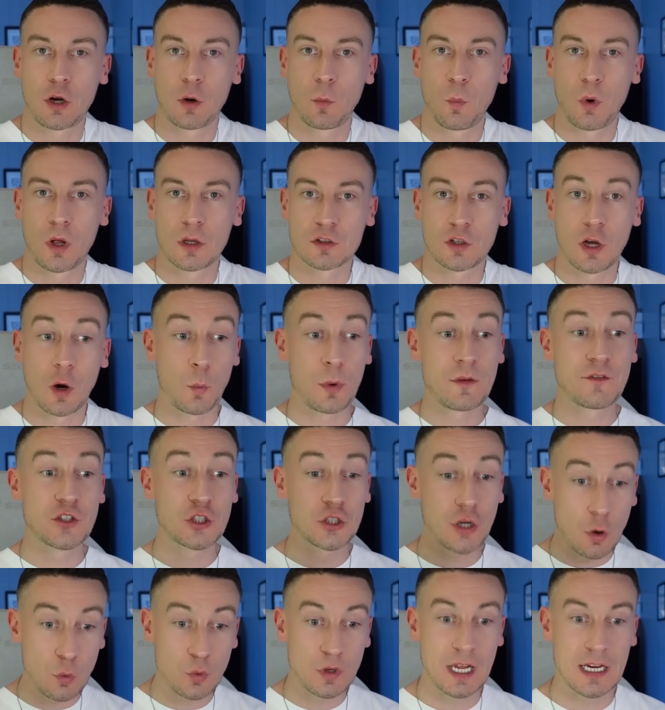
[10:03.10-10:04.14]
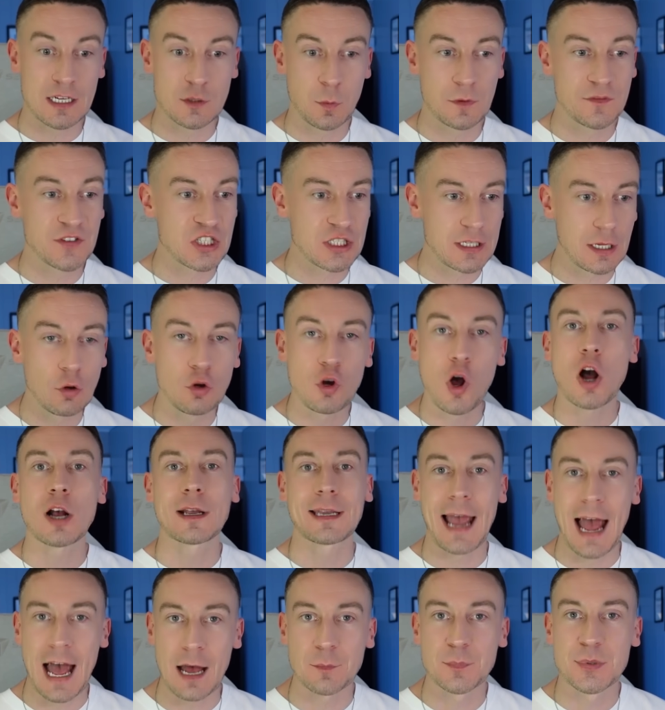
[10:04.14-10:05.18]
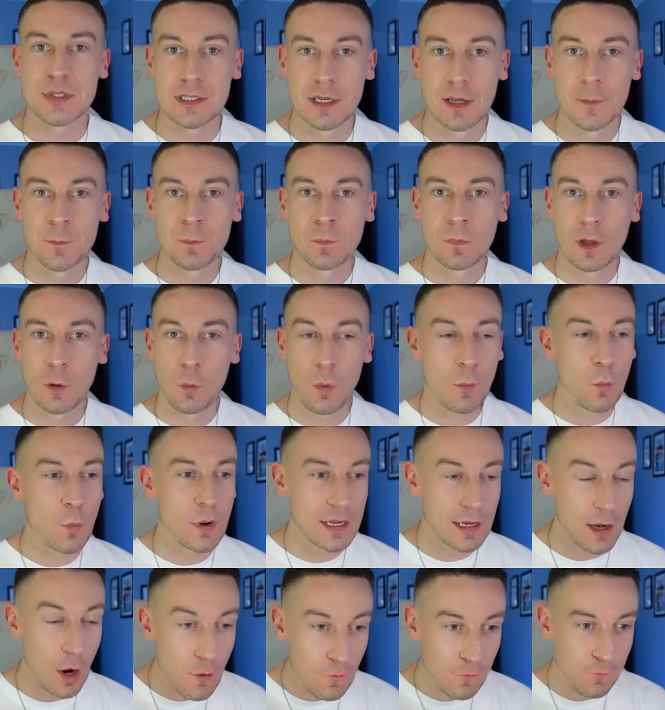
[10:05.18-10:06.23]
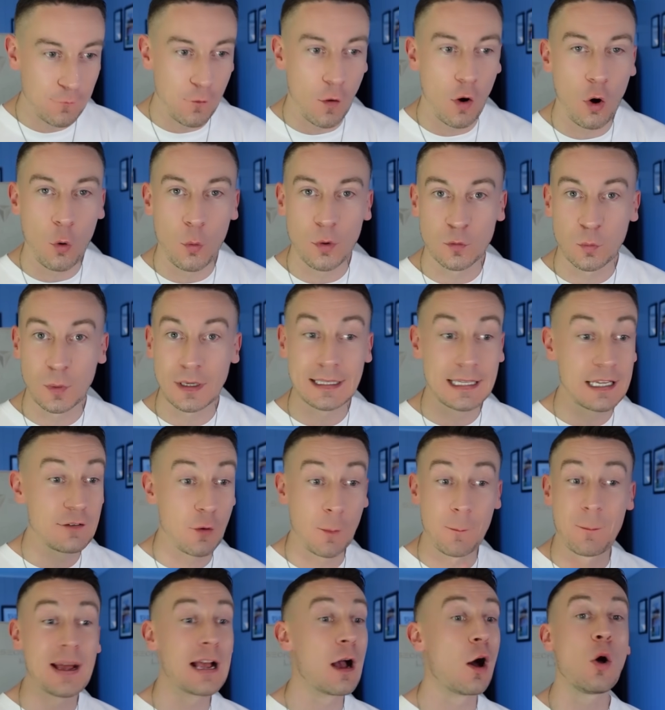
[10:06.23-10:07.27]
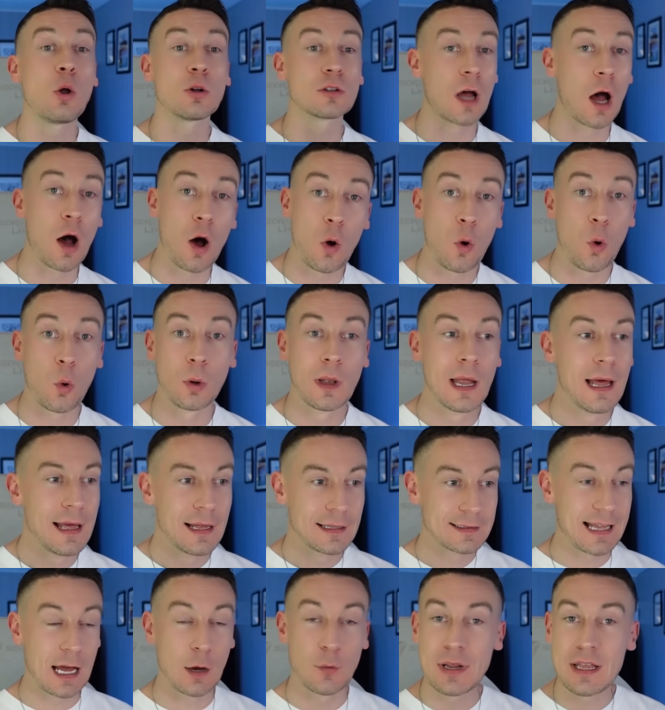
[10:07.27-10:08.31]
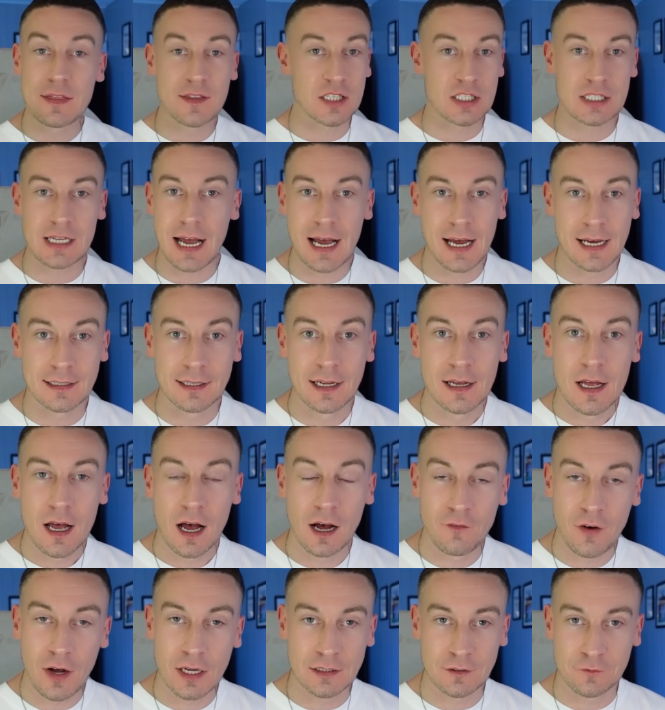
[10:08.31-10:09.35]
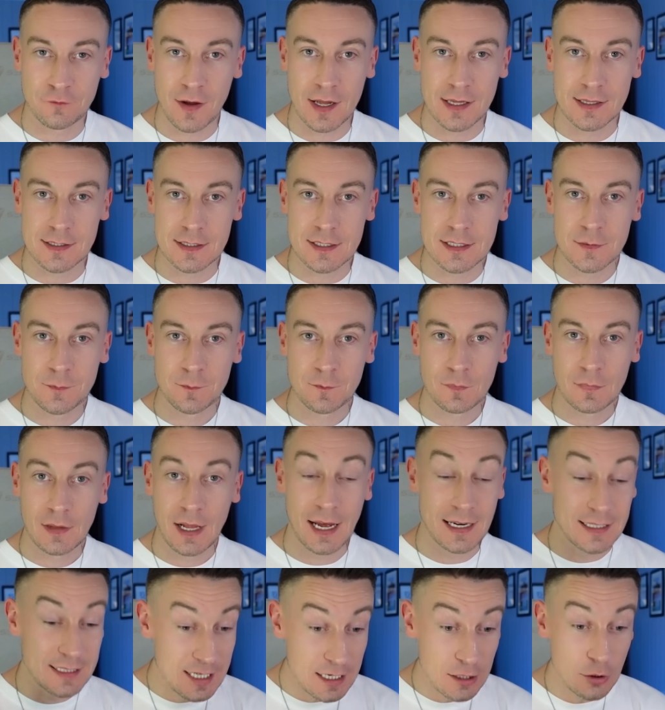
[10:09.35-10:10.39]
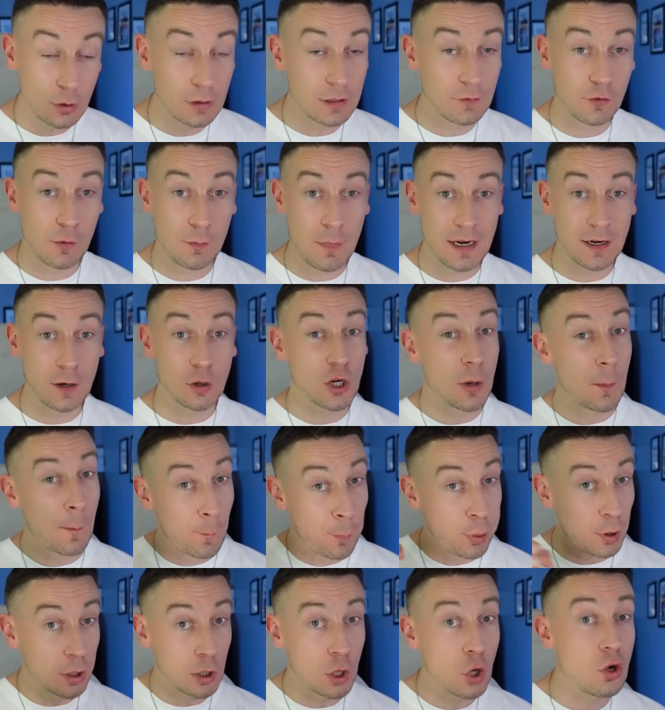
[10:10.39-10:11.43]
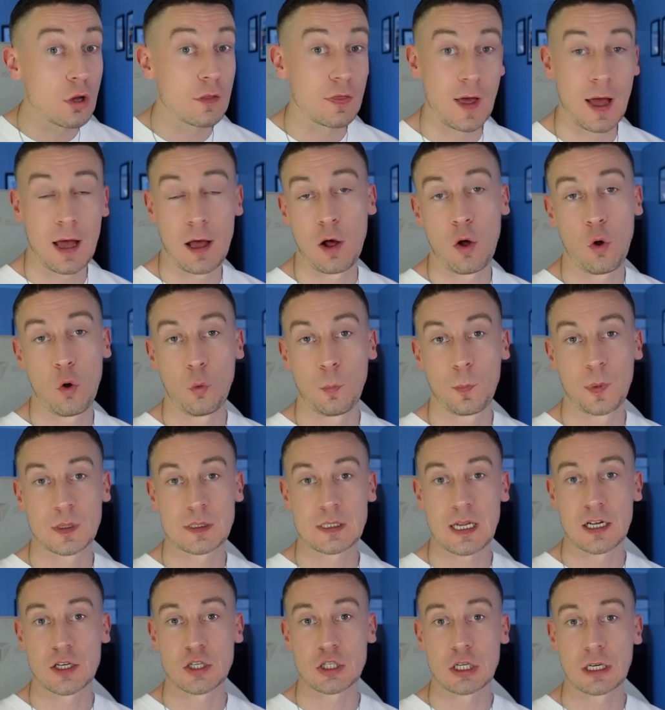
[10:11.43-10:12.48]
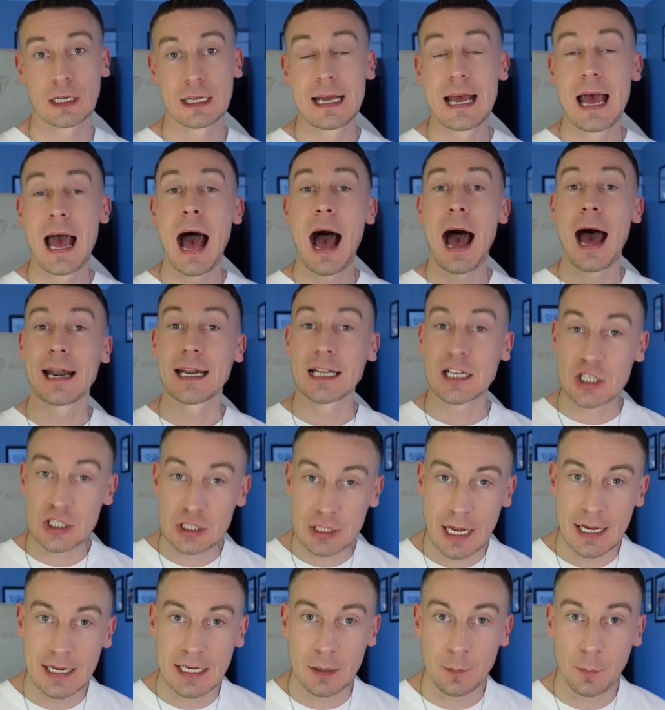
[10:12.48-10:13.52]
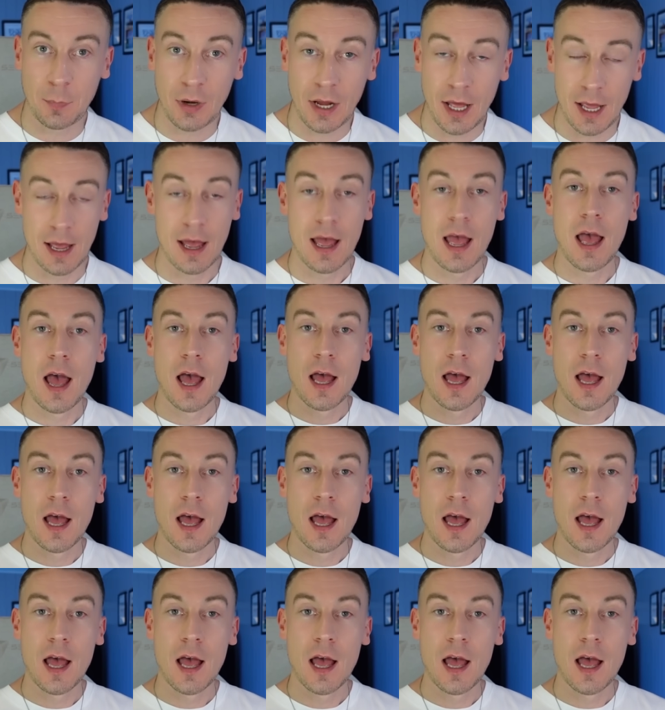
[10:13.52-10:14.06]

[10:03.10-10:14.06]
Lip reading: Club World Cup, we've showcased we've still got gaps. When we go forward, we leave a big old hole down either side of our defence. And Tino Livramento can plug that hole potentially. An exciting player.